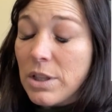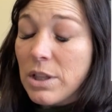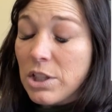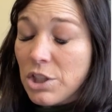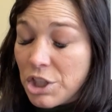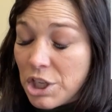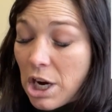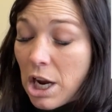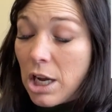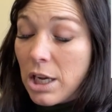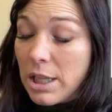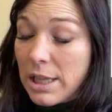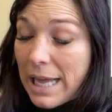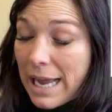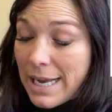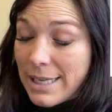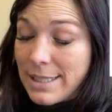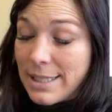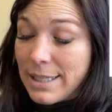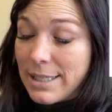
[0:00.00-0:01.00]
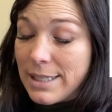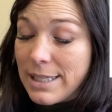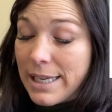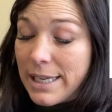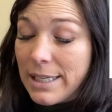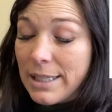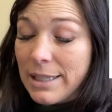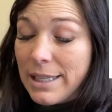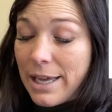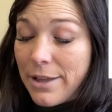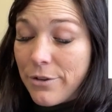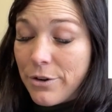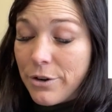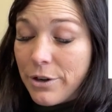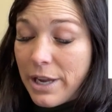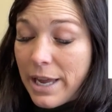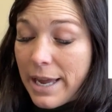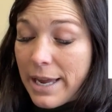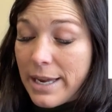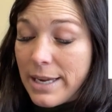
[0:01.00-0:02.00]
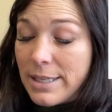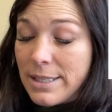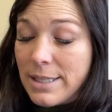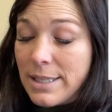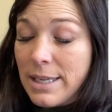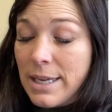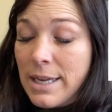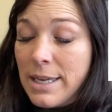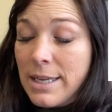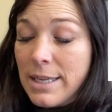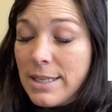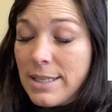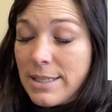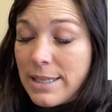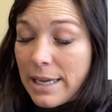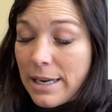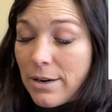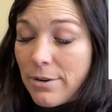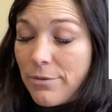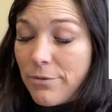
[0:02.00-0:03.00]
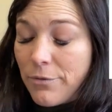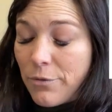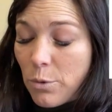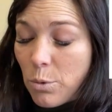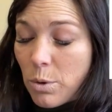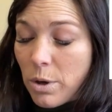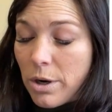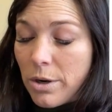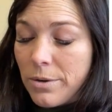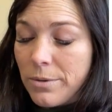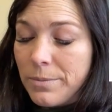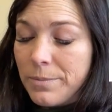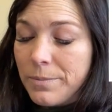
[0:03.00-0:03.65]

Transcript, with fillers: shot glasses in leather case set of four.